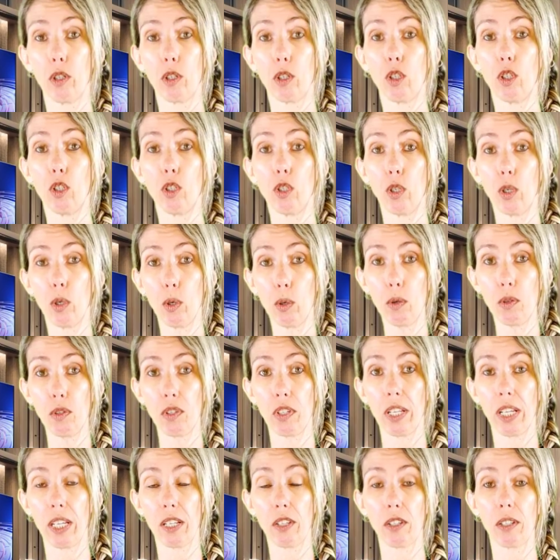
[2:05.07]
use
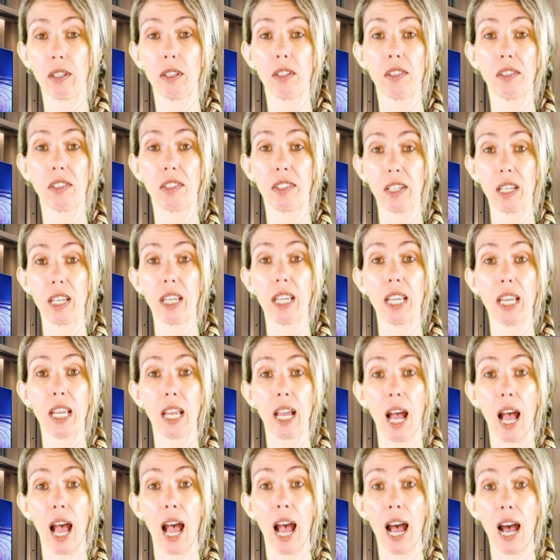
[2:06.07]
this to see
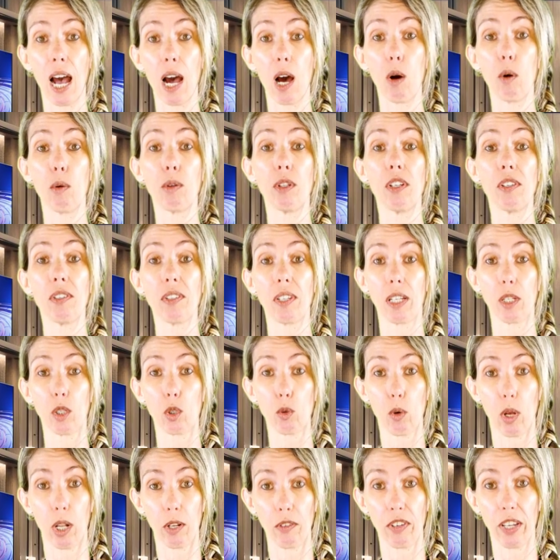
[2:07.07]
how the sales
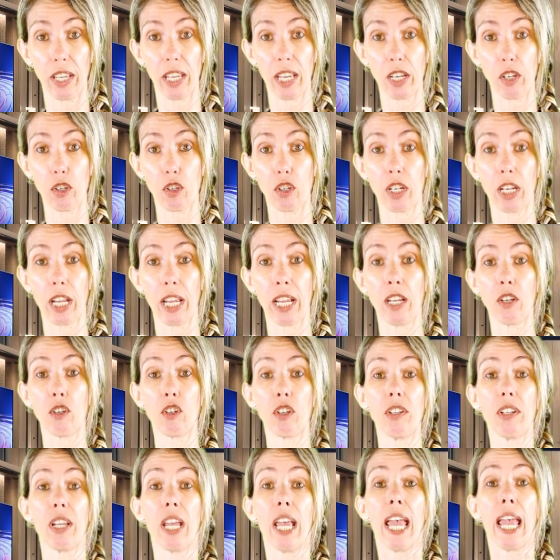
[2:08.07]
qualification
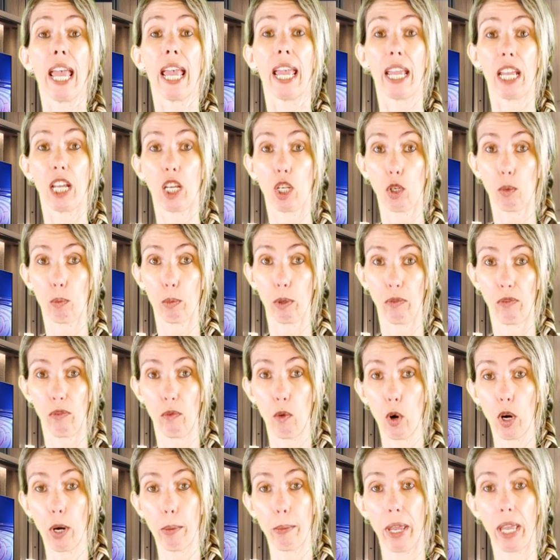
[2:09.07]
agent is
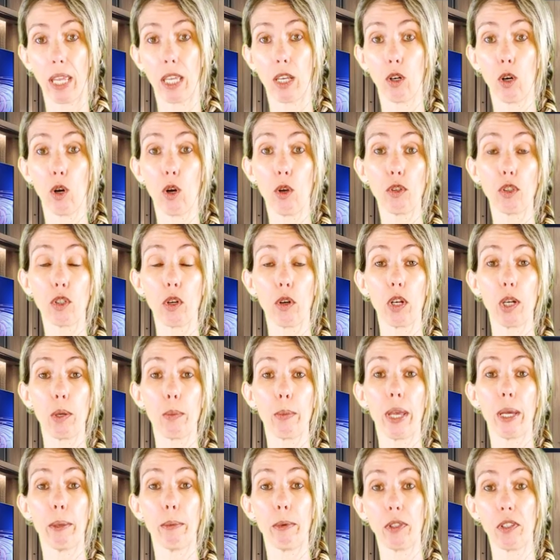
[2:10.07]
performing. You're also going to
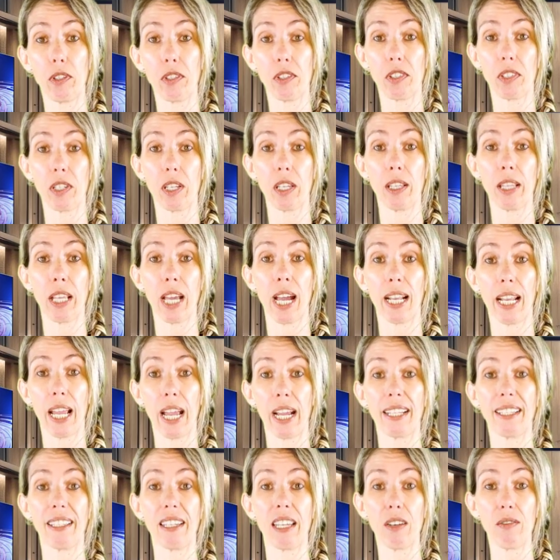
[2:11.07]
be able to see that
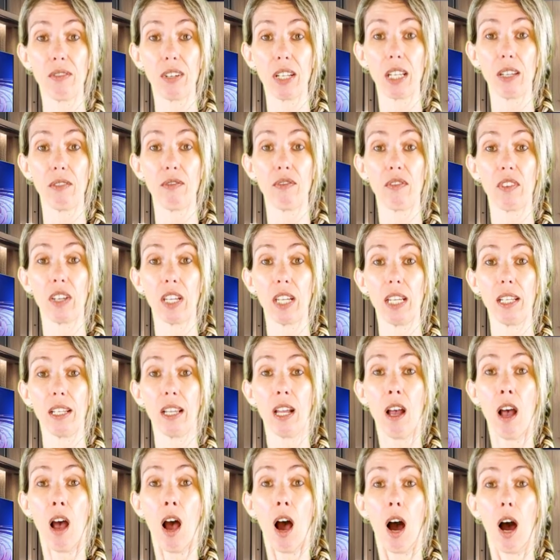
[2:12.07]
activity feed
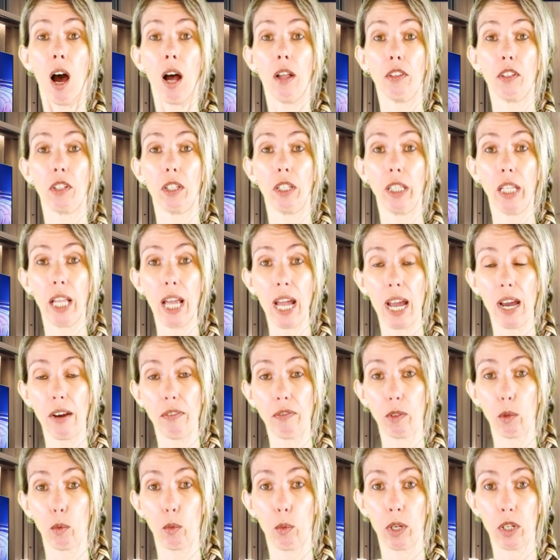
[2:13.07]
on the
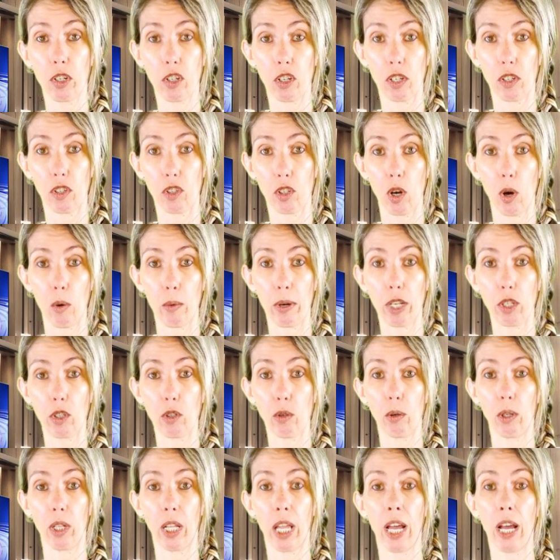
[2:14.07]
left, which is going
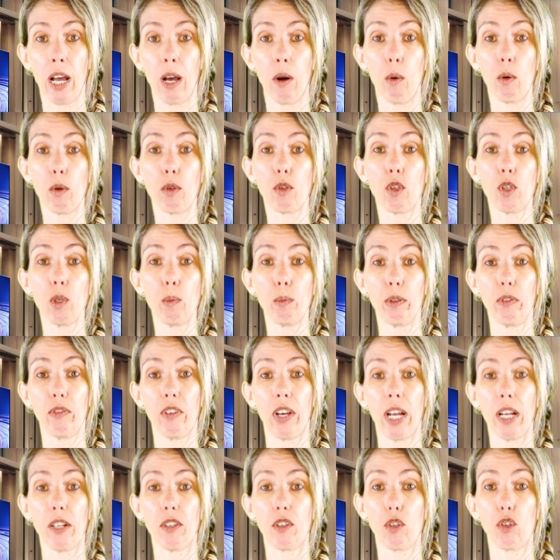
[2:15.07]
to allow
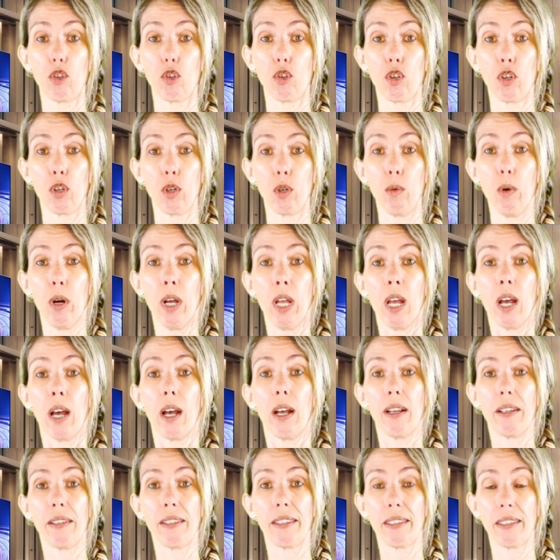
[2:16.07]
supervisors to
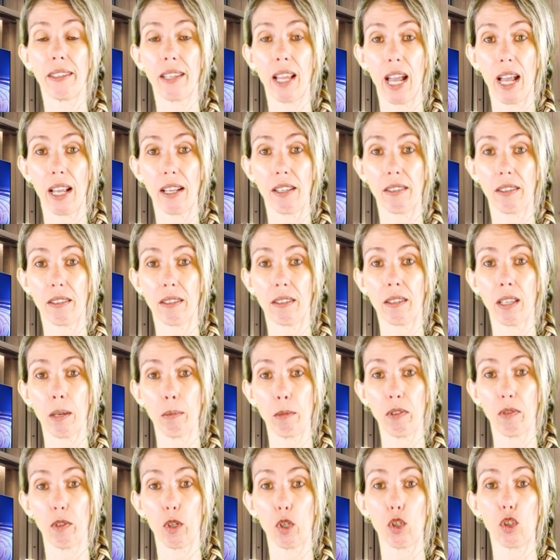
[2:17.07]
assess some
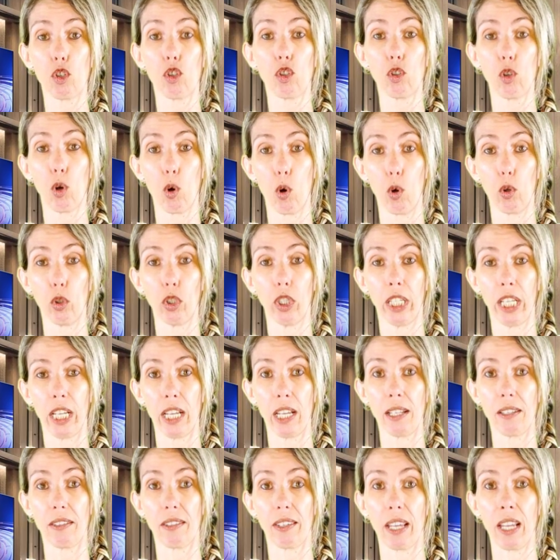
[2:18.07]
of the stalled
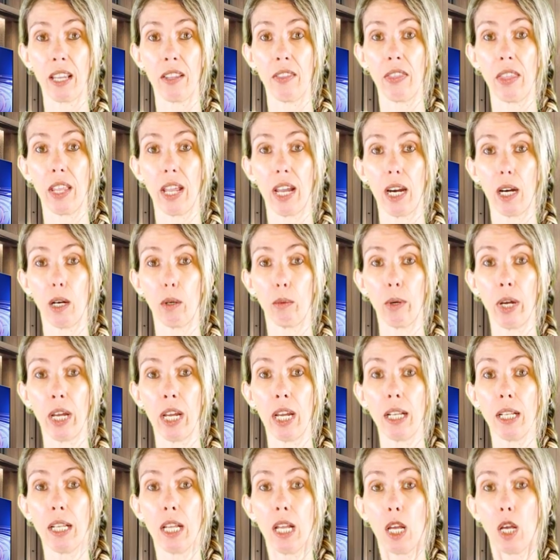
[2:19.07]
leads in there,
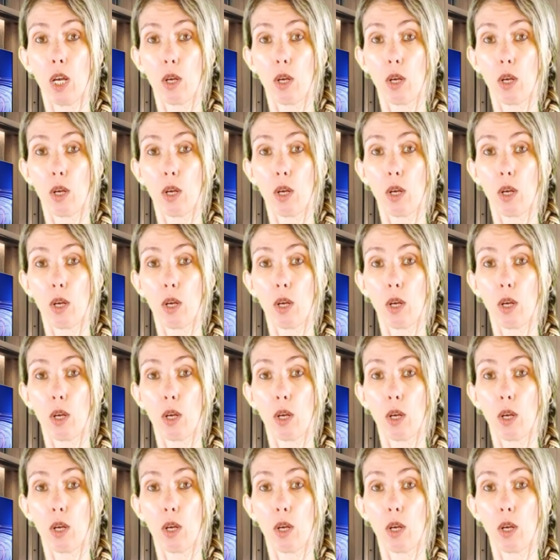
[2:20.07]
right?